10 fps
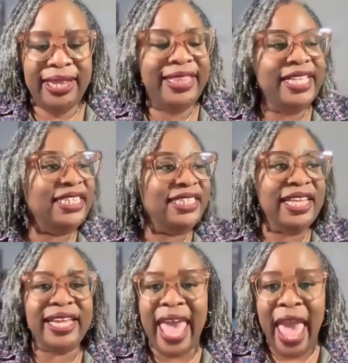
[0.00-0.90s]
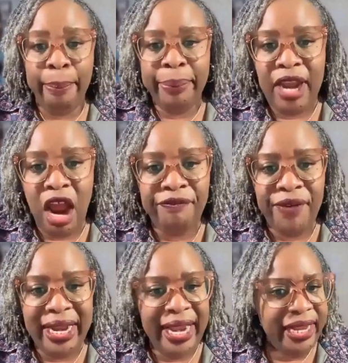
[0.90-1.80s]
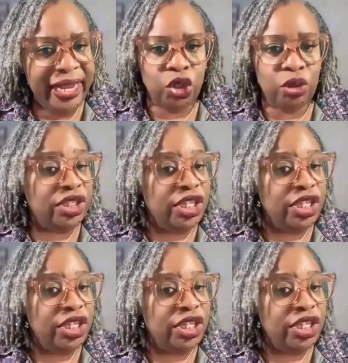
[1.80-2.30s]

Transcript: This is the gap in our financials.